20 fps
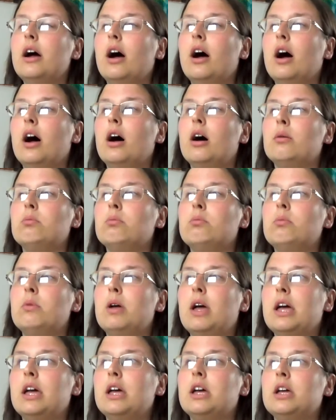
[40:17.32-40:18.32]
um,
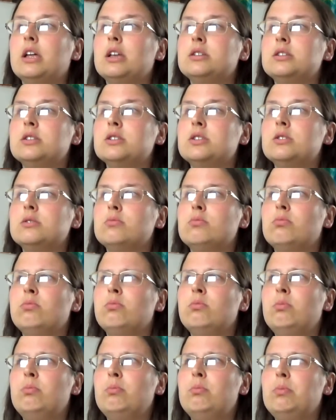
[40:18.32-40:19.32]
and, and
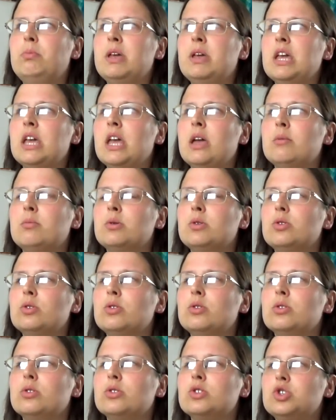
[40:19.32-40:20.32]
being
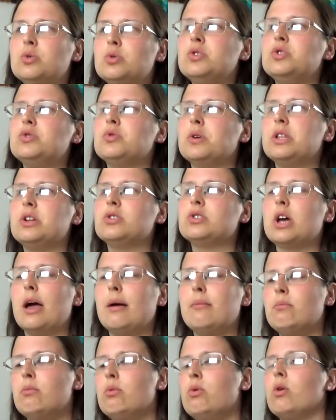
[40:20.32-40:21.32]
able to enjoy their
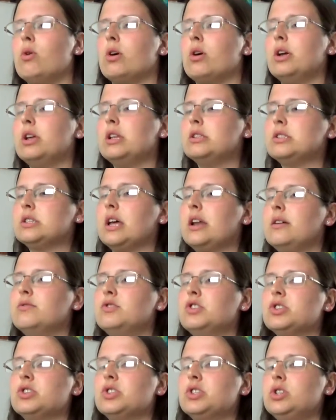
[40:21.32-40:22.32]
time more instead of
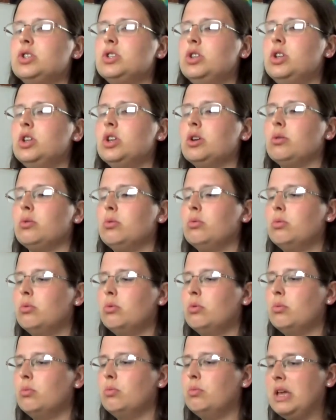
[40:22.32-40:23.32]
just, you know,
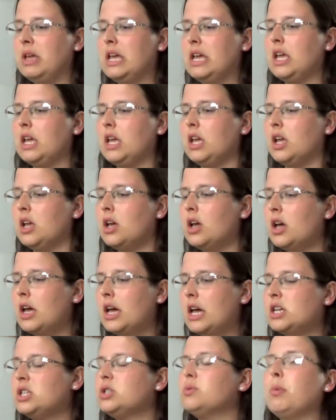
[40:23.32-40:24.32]
being
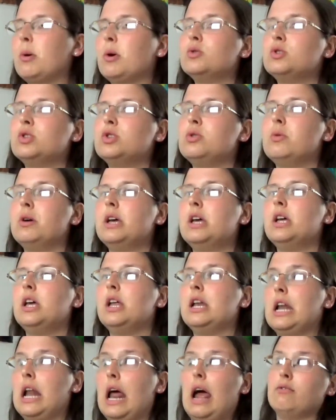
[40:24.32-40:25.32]
exposed to it
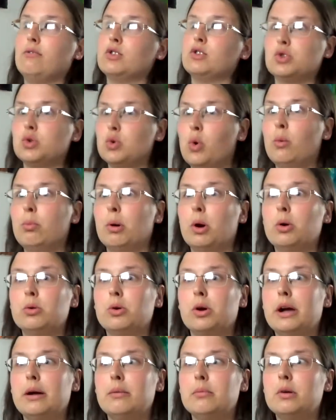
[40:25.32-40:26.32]
in an after school
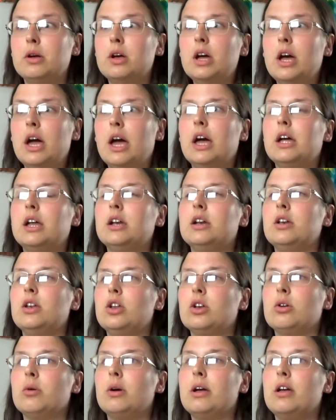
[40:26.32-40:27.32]
program. And,
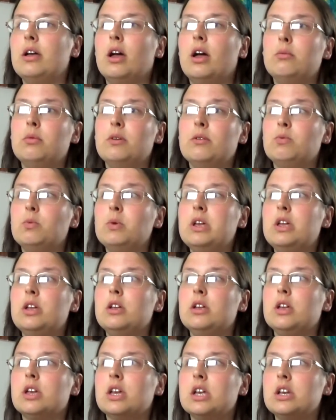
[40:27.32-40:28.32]
you know, if
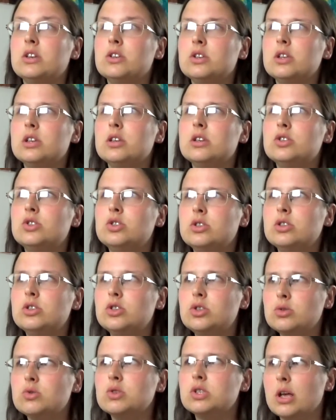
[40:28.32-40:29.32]
we can
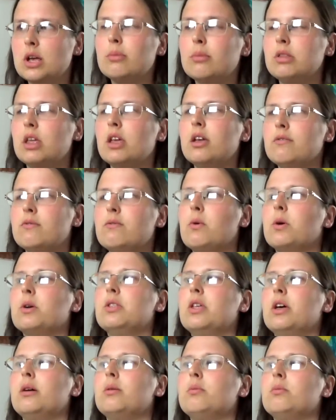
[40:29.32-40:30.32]
do something for
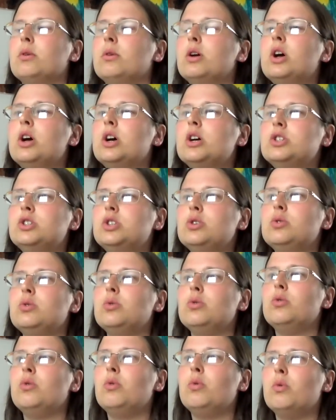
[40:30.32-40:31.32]
them
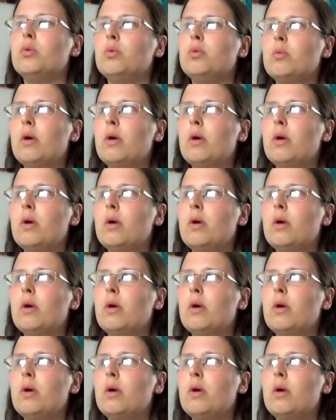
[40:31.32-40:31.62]
to